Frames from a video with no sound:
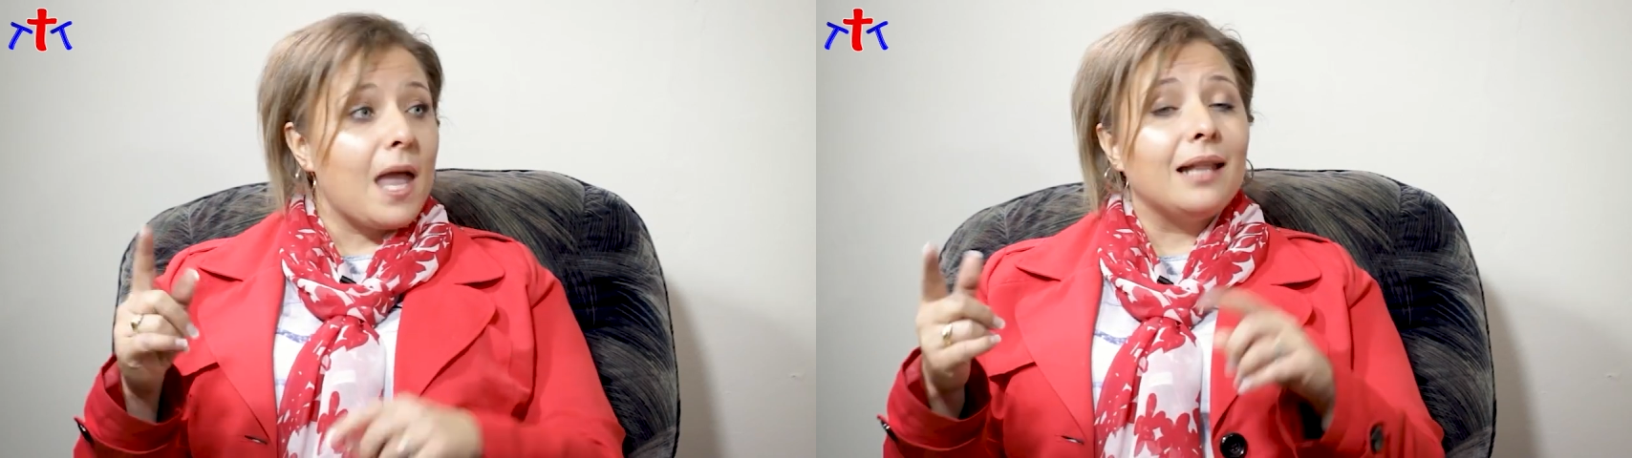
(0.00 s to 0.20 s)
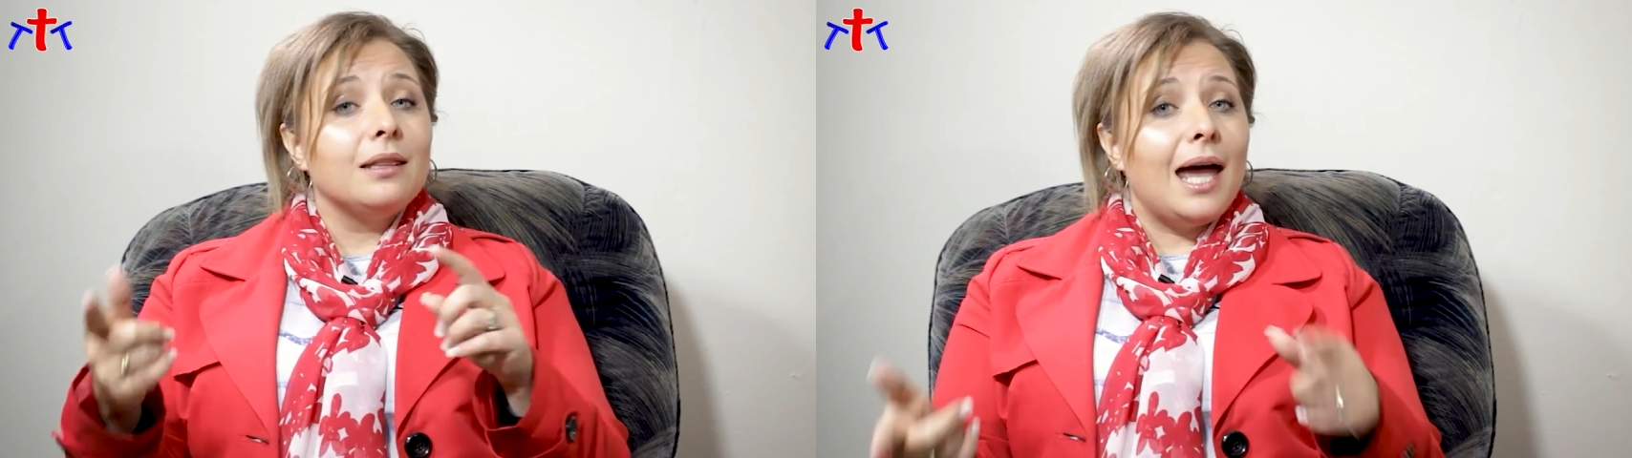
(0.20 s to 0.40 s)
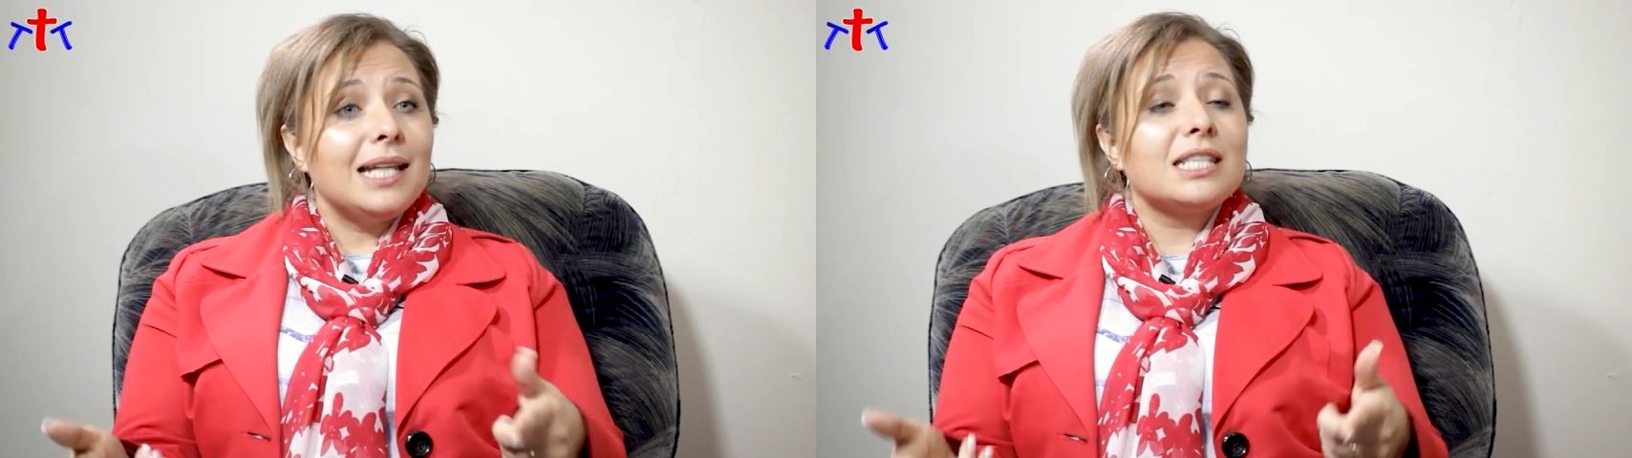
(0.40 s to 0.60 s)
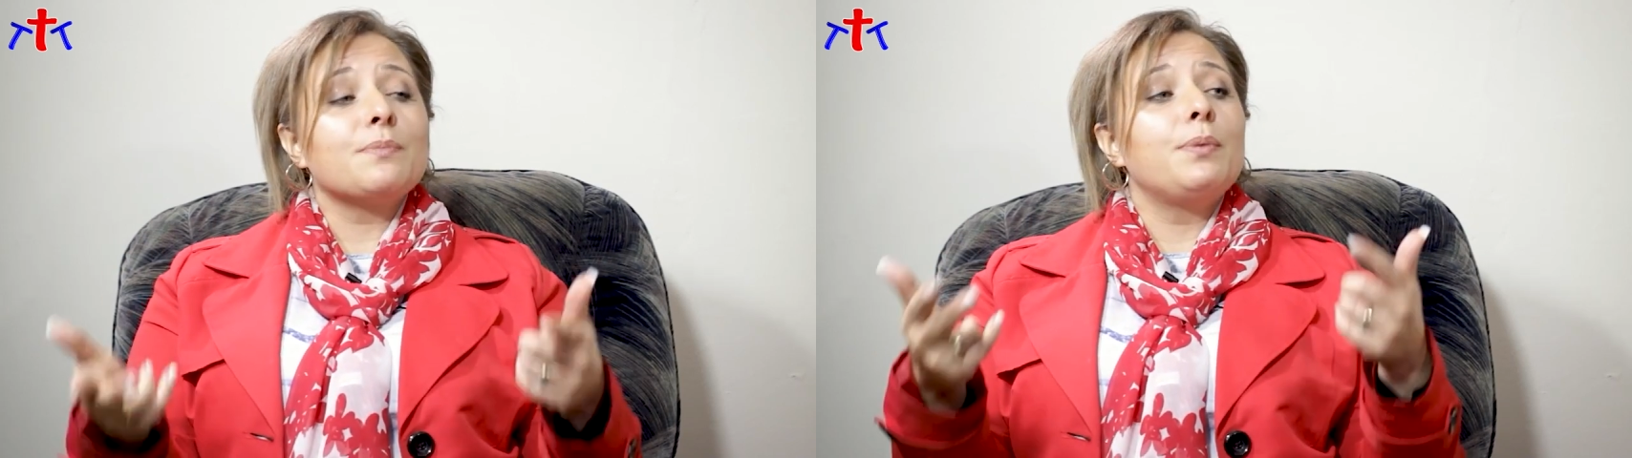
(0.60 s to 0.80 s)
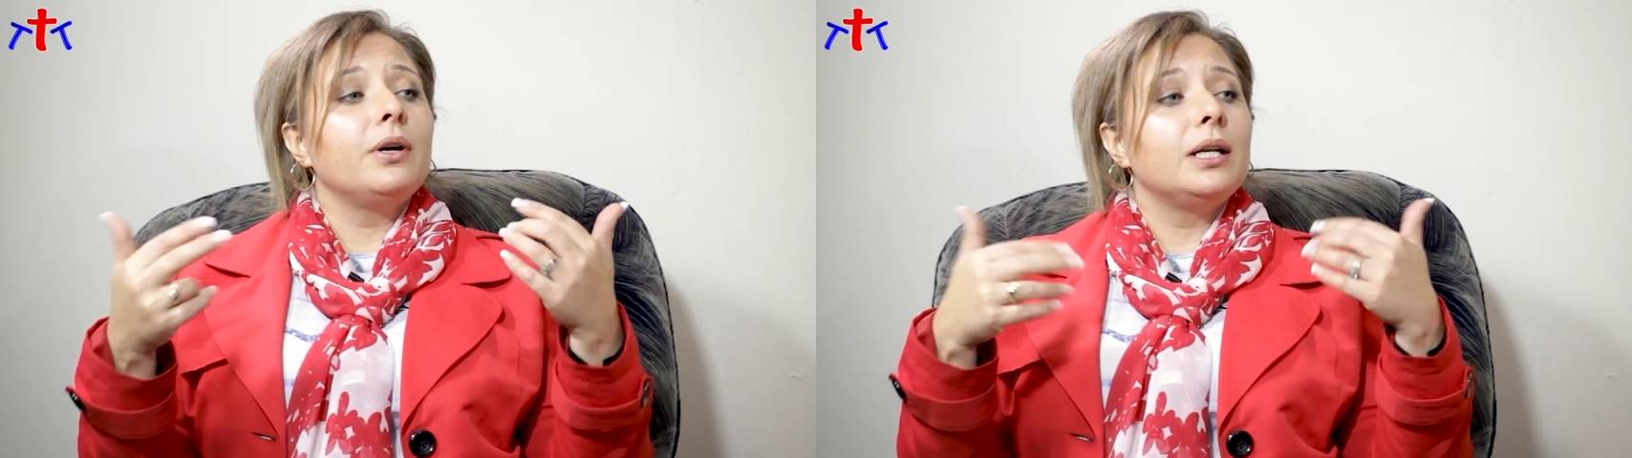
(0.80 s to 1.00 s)
And that
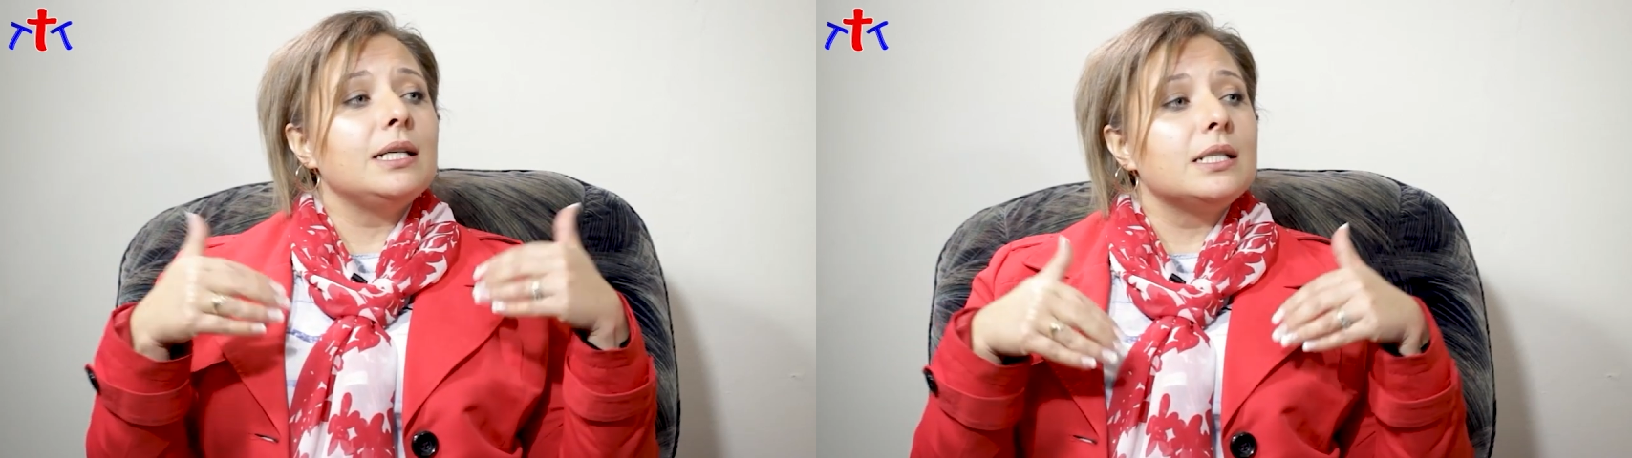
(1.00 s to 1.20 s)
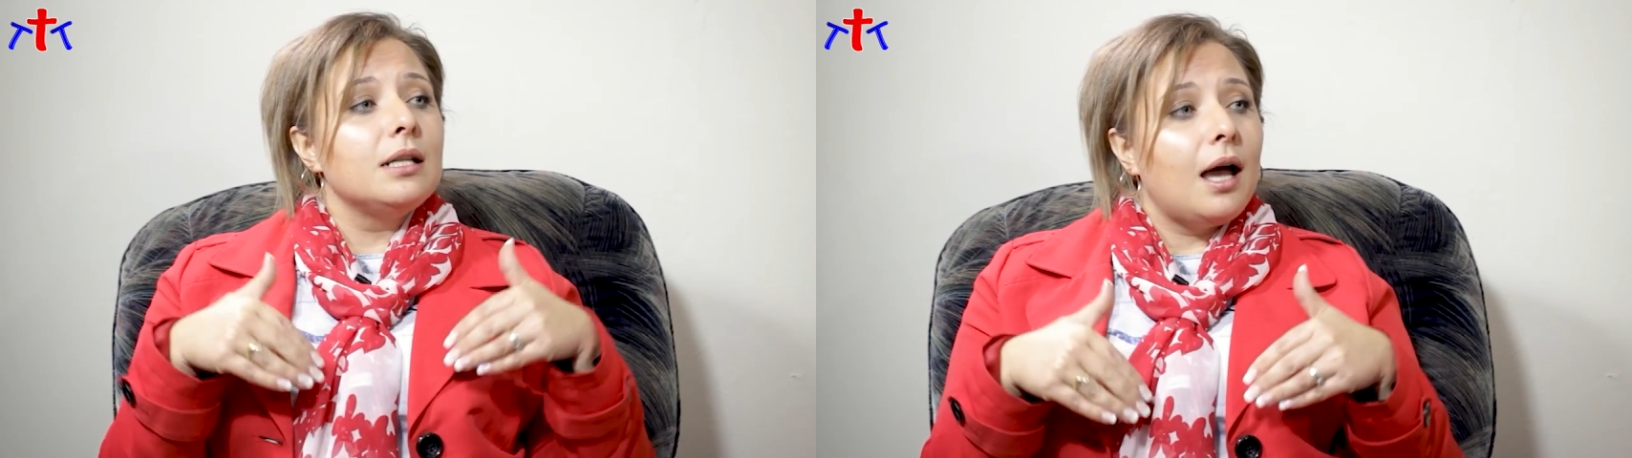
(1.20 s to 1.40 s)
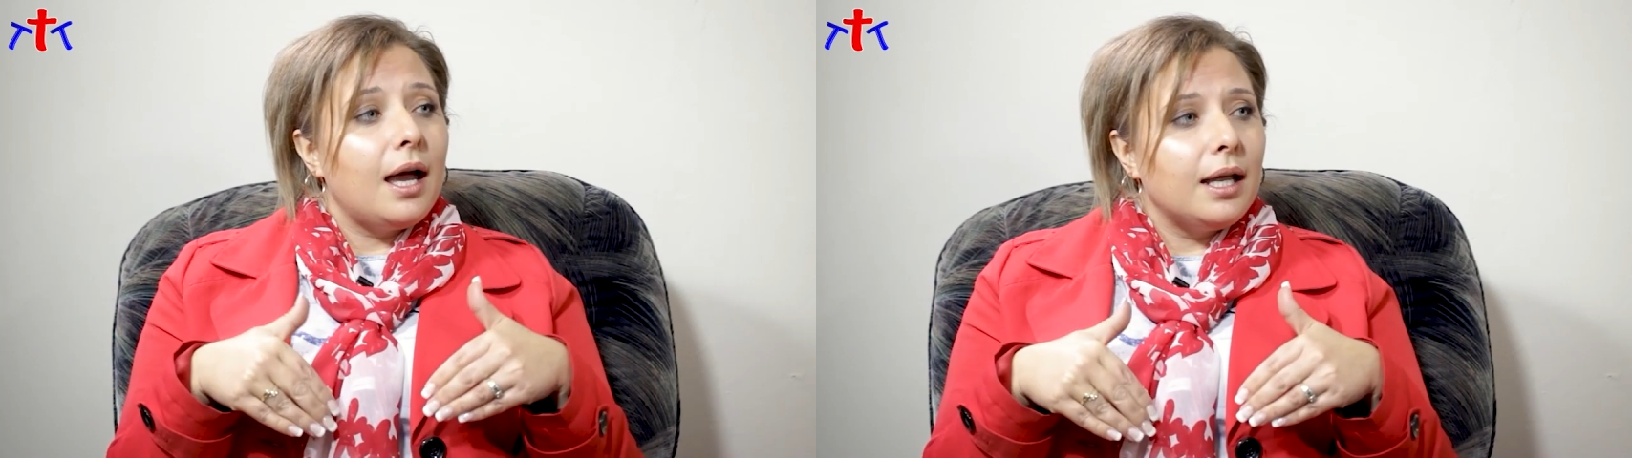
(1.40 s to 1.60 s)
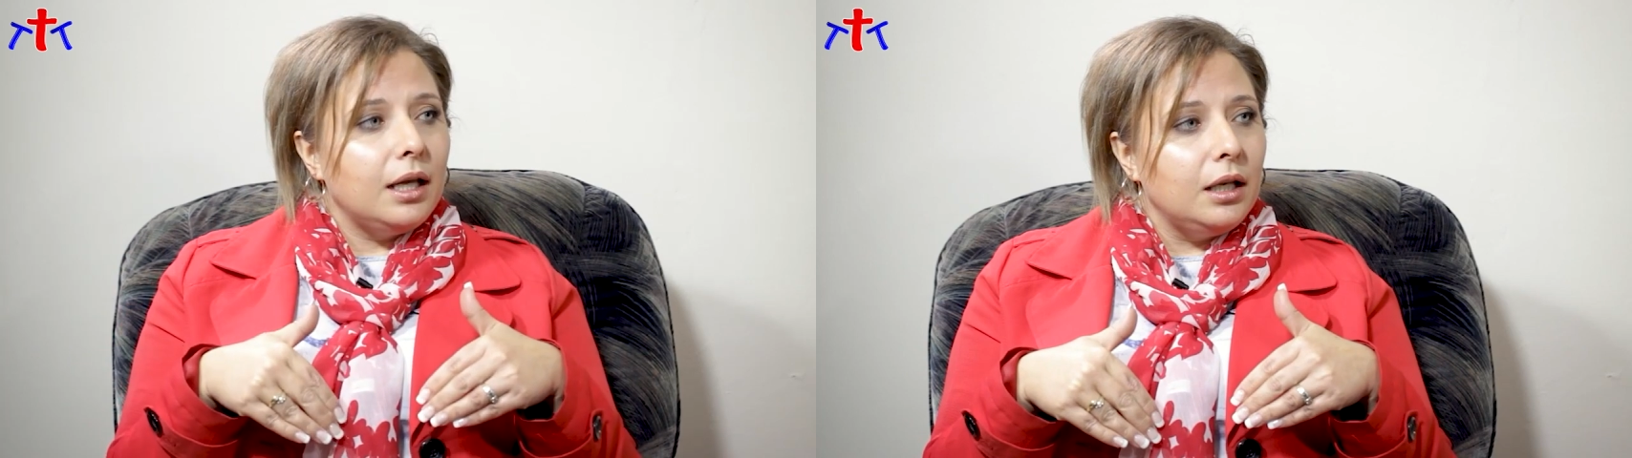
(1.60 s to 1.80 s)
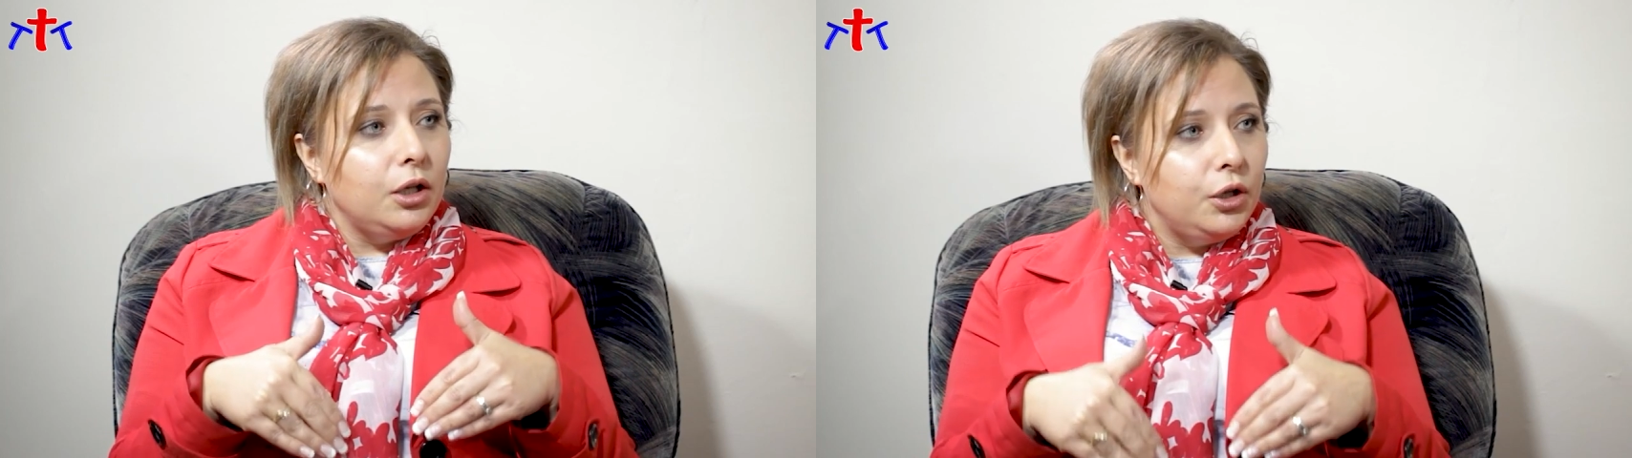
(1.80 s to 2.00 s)
spirit is lying
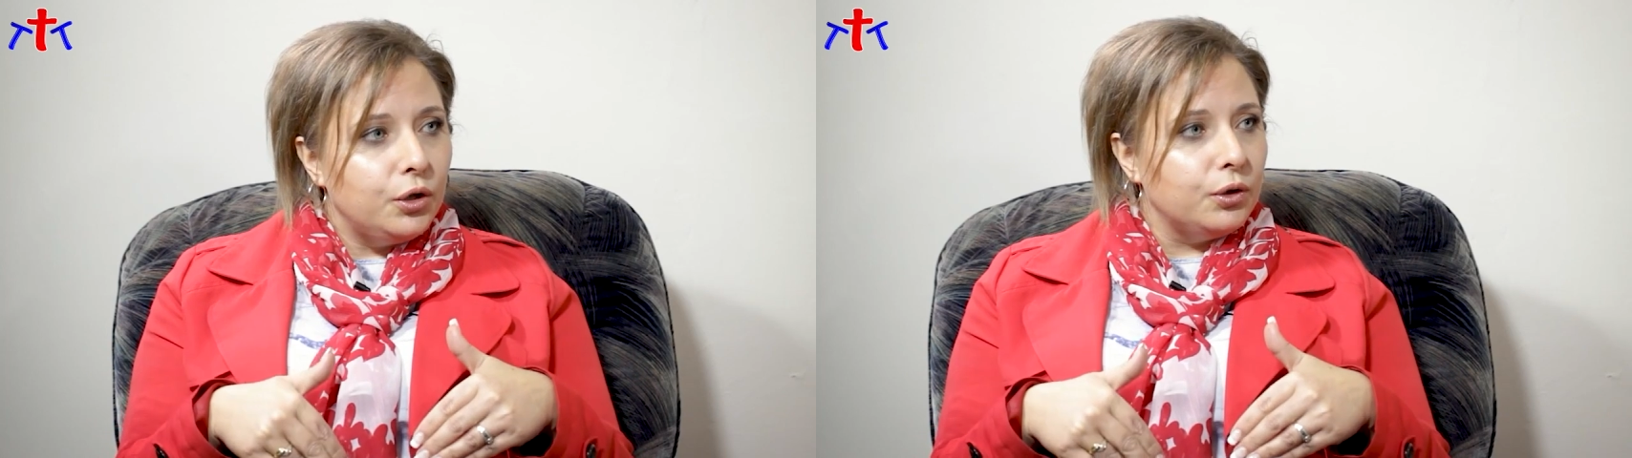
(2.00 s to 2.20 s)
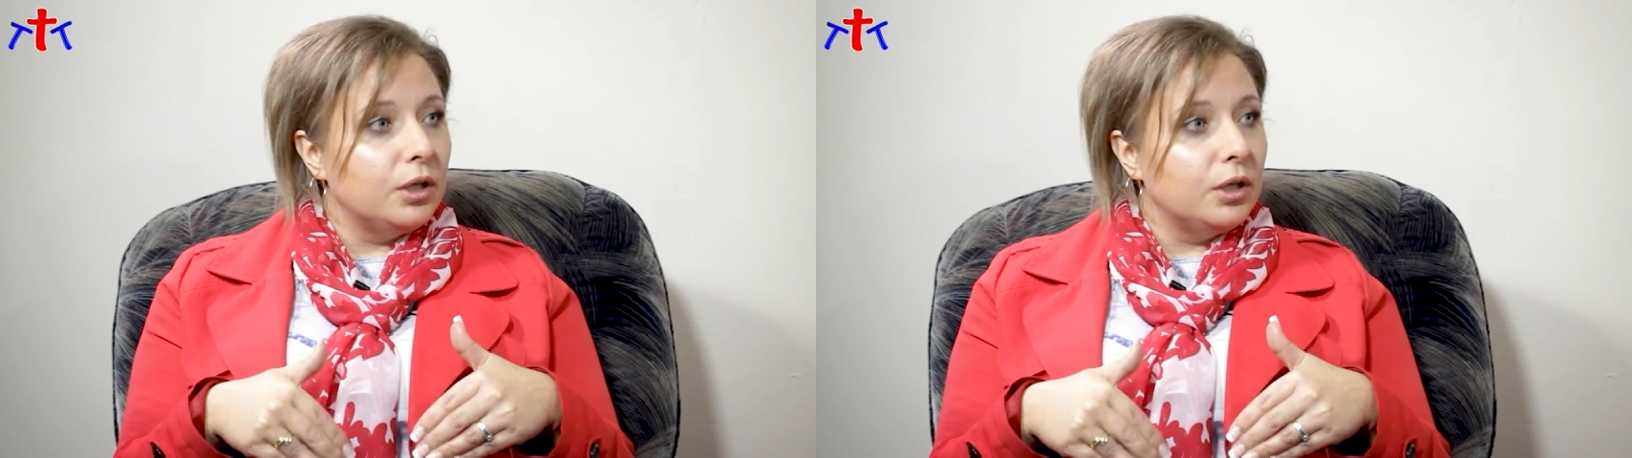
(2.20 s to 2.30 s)
in you.